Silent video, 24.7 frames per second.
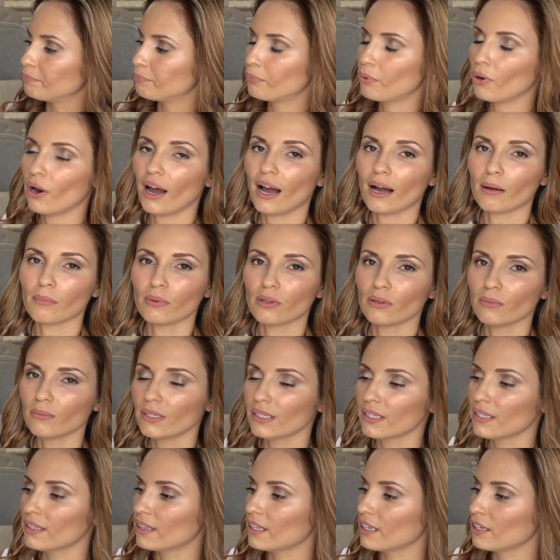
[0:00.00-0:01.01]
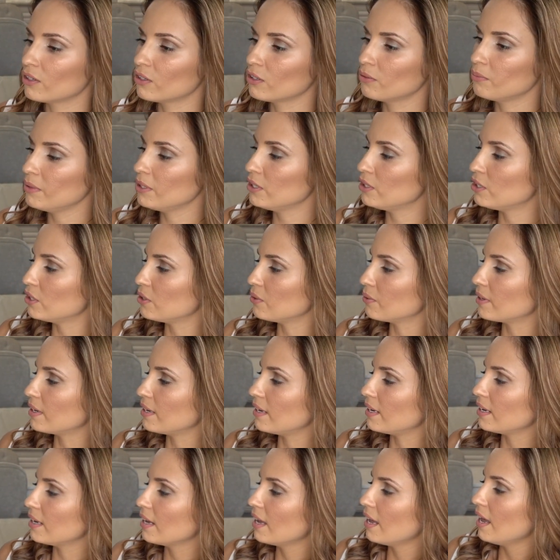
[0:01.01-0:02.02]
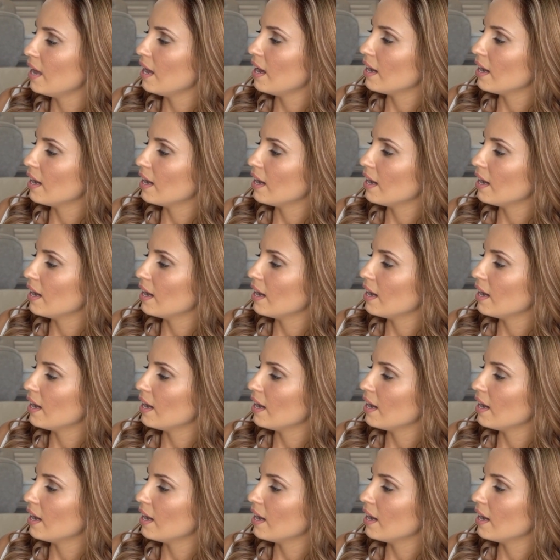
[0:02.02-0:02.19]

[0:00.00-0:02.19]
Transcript: problems that they could be doing.